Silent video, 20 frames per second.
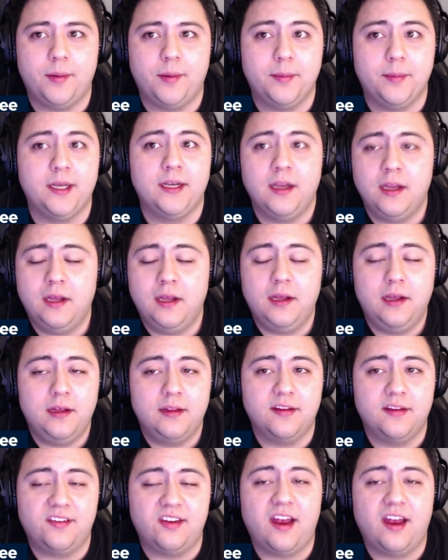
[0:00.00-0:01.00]
I mean,
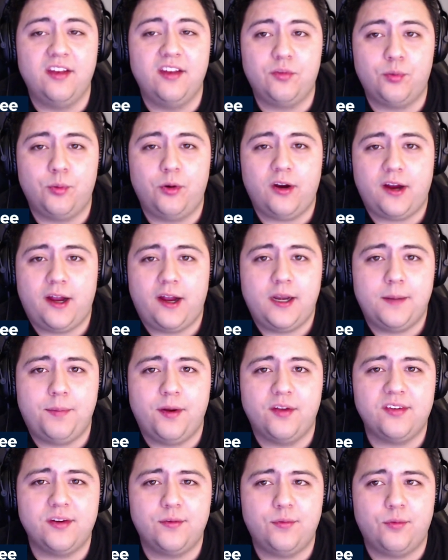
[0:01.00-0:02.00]
the Sens were kind of
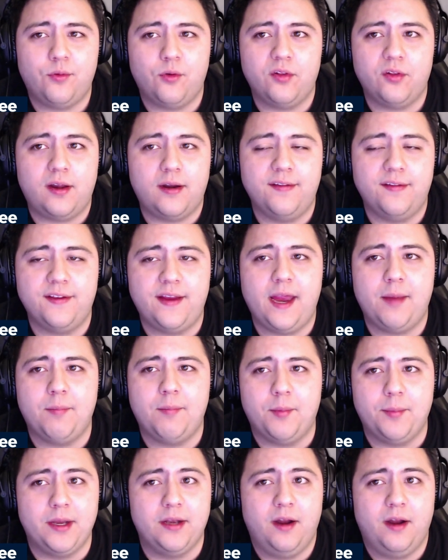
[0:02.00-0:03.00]
buzzing for a lot of the game.
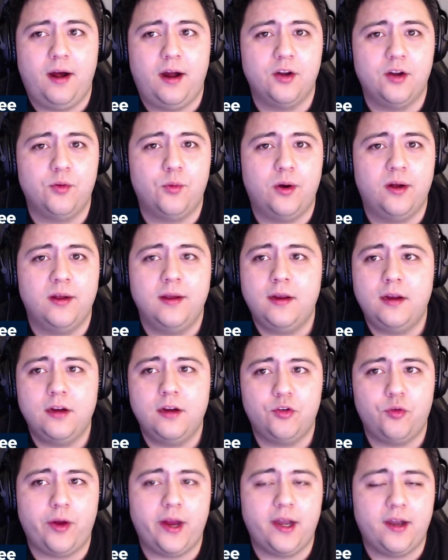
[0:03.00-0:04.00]
I mean, Ottawa
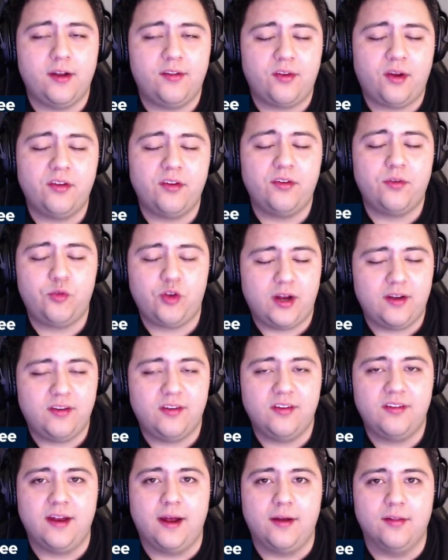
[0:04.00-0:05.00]
created tons of
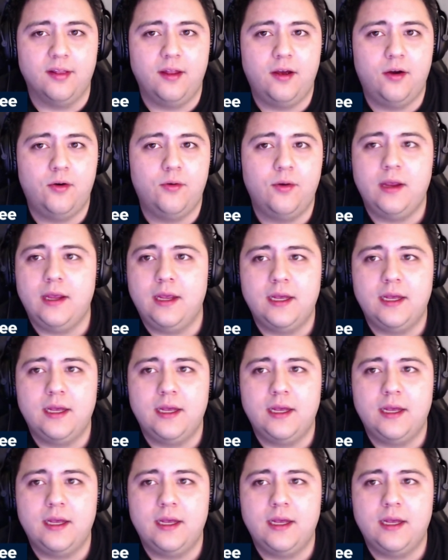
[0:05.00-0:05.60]
chances down low.